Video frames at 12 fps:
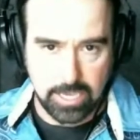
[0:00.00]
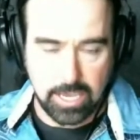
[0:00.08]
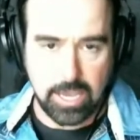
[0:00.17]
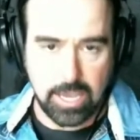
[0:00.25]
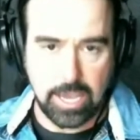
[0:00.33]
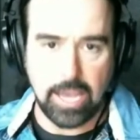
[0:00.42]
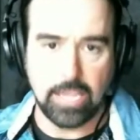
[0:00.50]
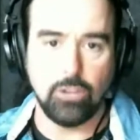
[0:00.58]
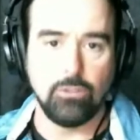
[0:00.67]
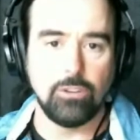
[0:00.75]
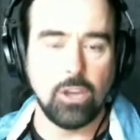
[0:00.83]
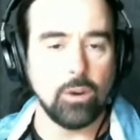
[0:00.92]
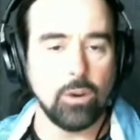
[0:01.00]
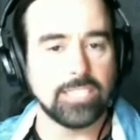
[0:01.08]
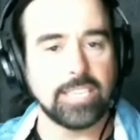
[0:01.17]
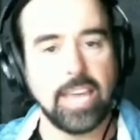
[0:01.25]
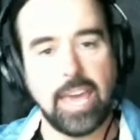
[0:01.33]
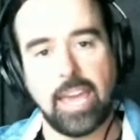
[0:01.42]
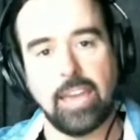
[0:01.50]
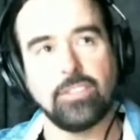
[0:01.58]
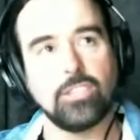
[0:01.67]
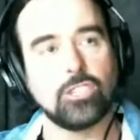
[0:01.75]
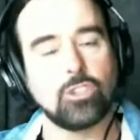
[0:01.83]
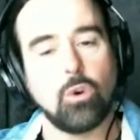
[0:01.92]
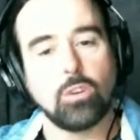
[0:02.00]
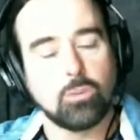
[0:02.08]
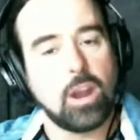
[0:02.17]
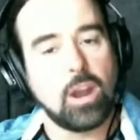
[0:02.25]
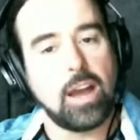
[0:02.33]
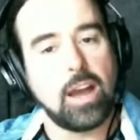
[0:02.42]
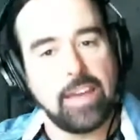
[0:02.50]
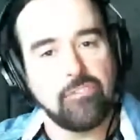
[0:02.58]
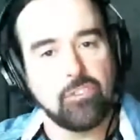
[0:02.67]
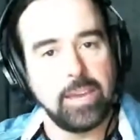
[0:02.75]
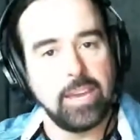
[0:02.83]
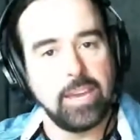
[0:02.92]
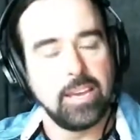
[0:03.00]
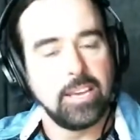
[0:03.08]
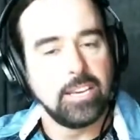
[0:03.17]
And you noticed, hey, these songs that were high for me,